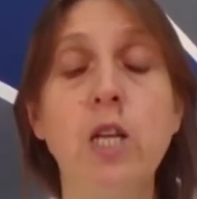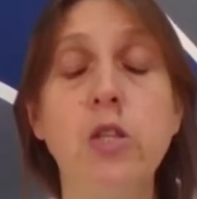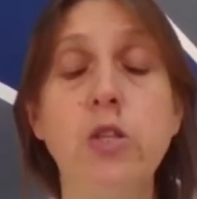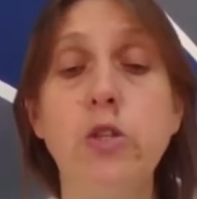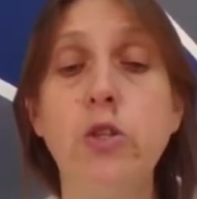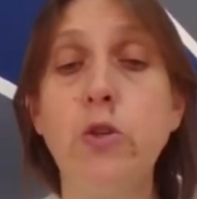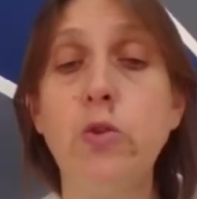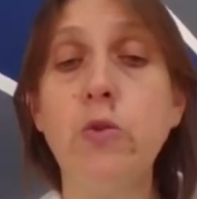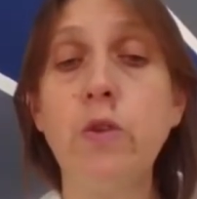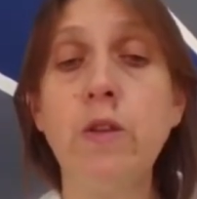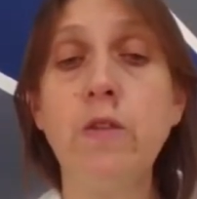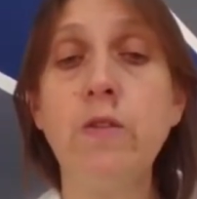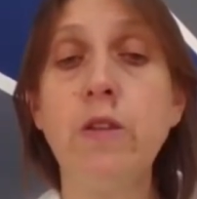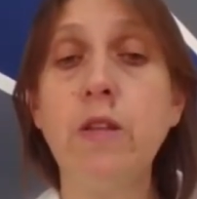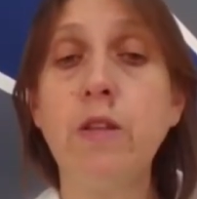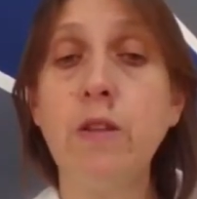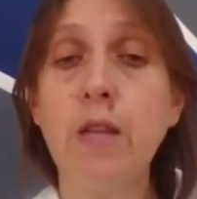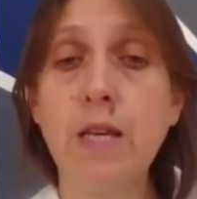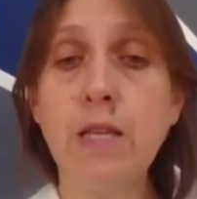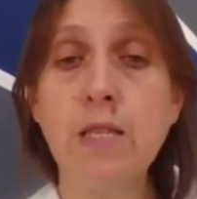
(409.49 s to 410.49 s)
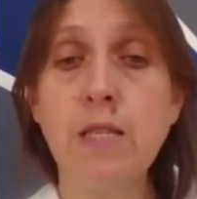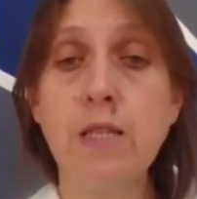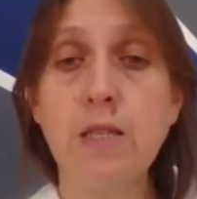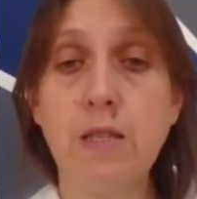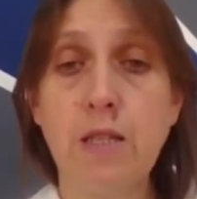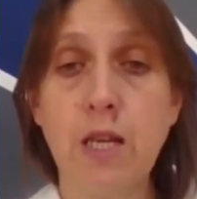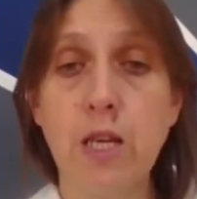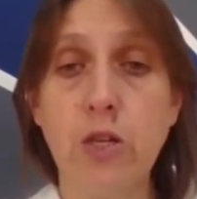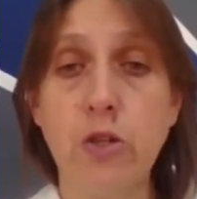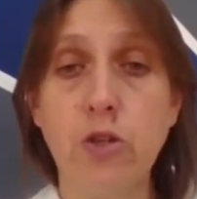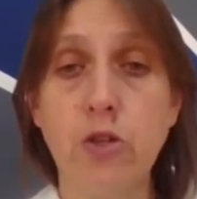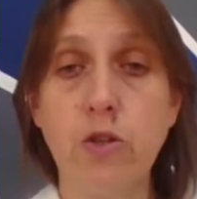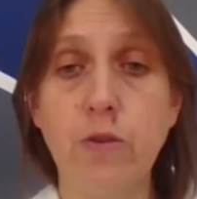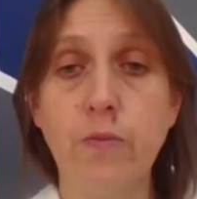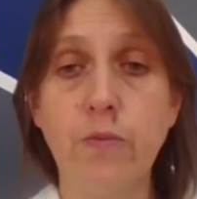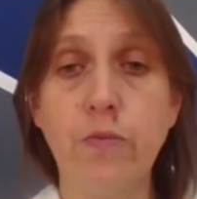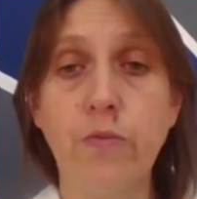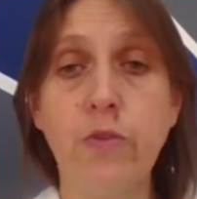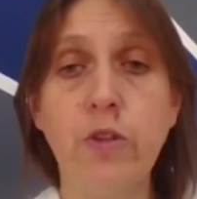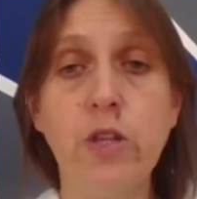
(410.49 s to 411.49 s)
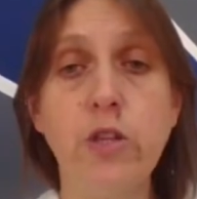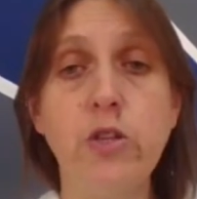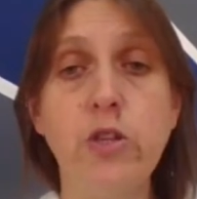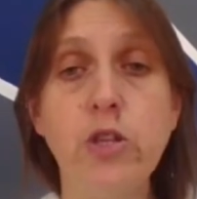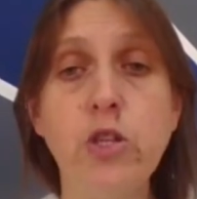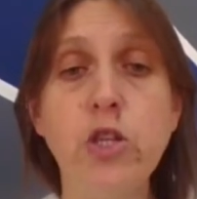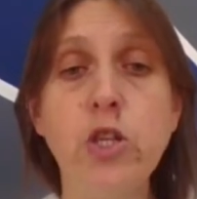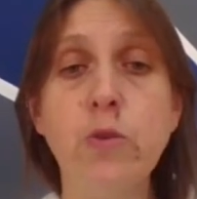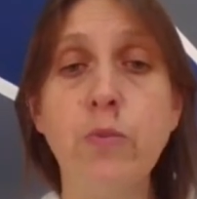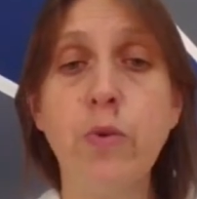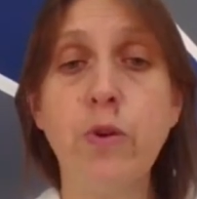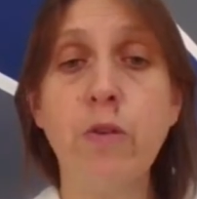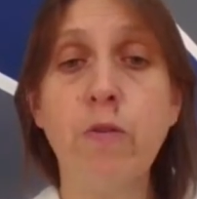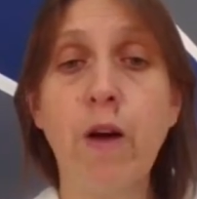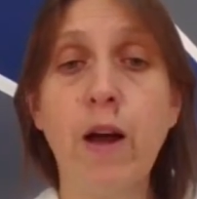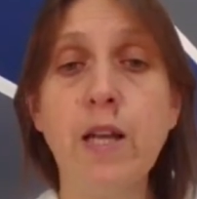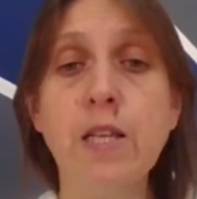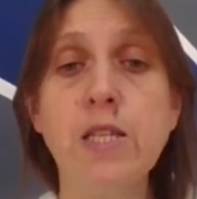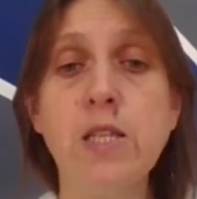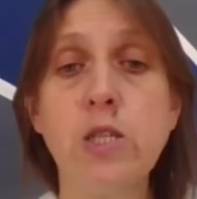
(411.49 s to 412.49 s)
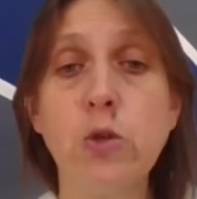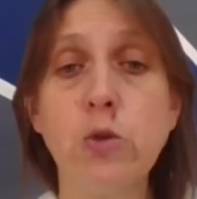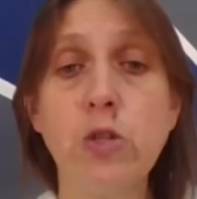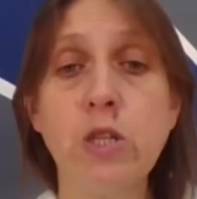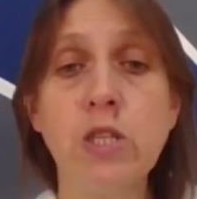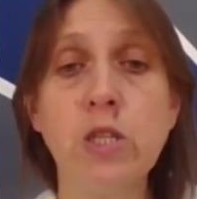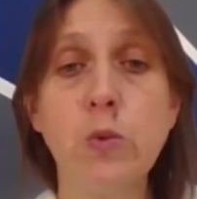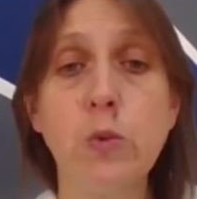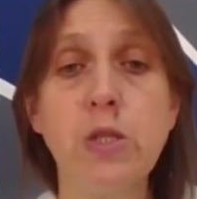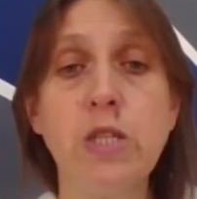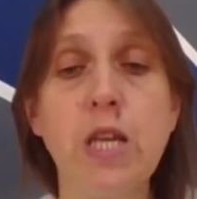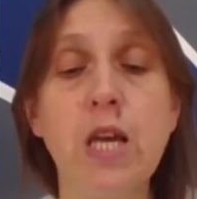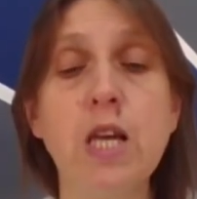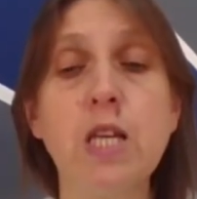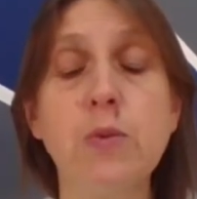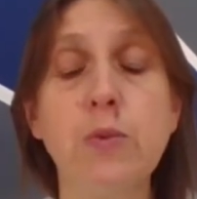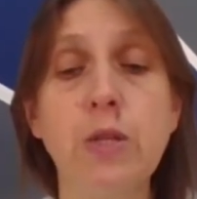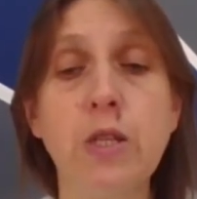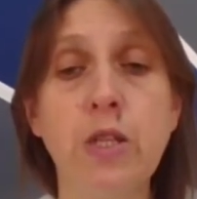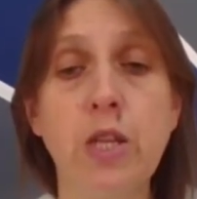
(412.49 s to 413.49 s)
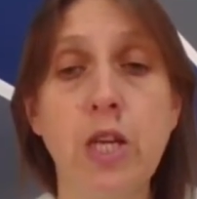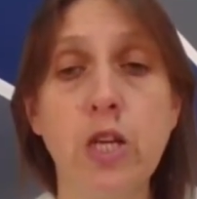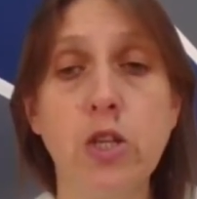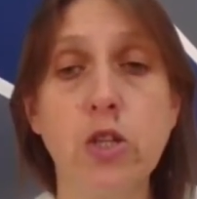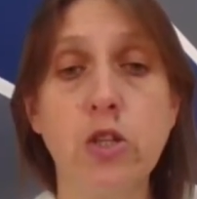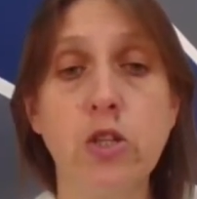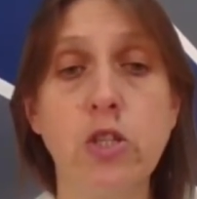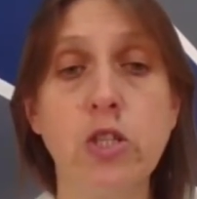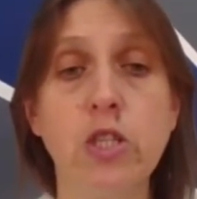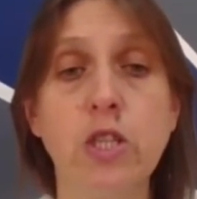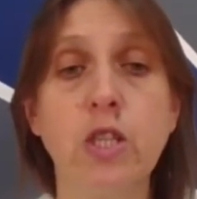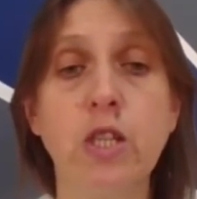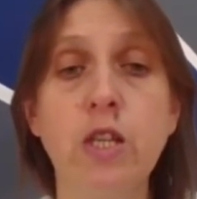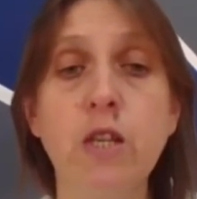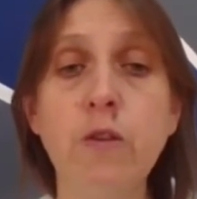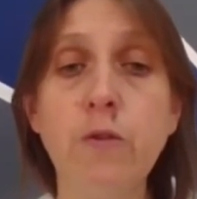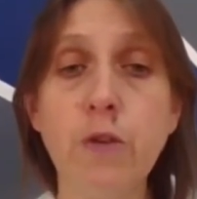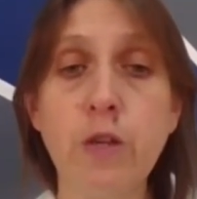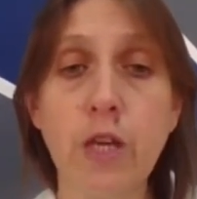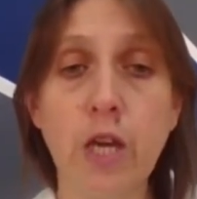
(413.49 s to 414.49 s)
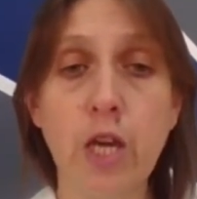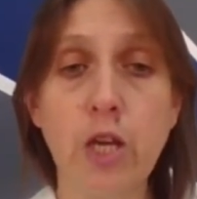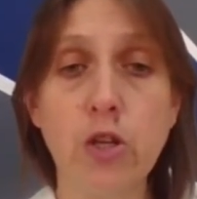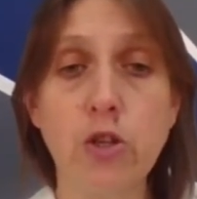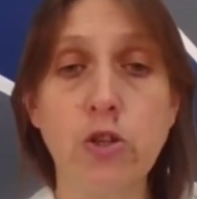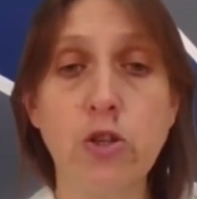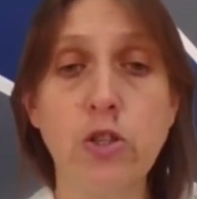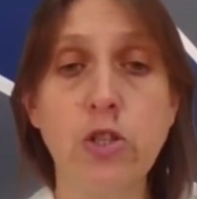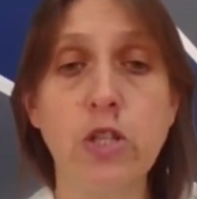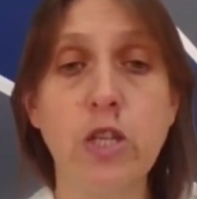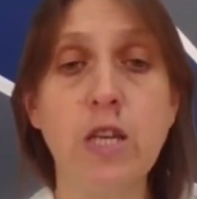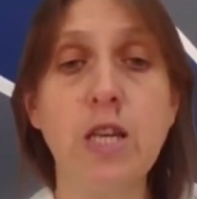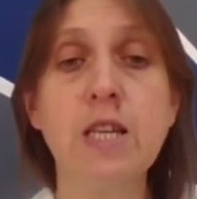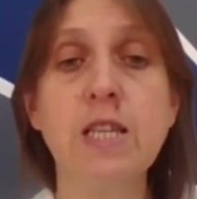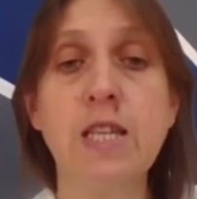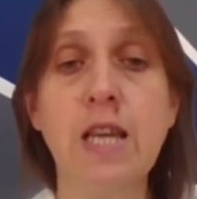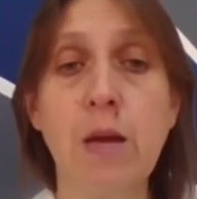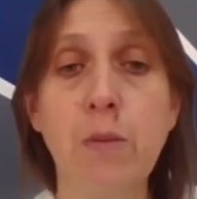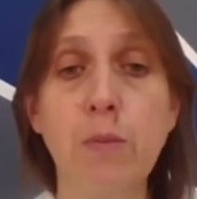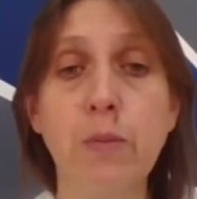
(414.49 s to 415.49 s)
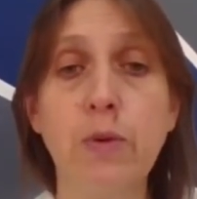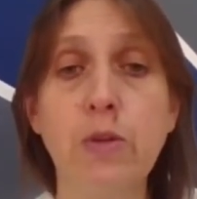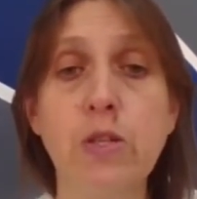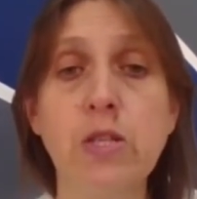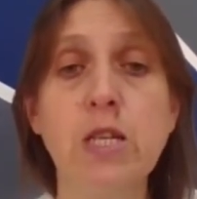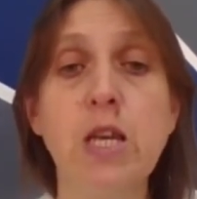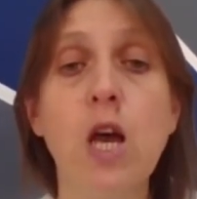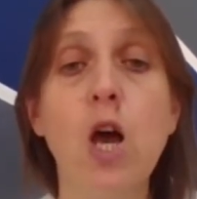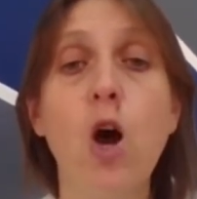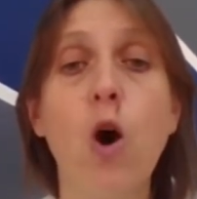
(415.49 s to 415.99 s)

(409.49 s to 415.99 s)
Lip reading: During the test stage, the teacher provides students with explanations, clarifications, examples,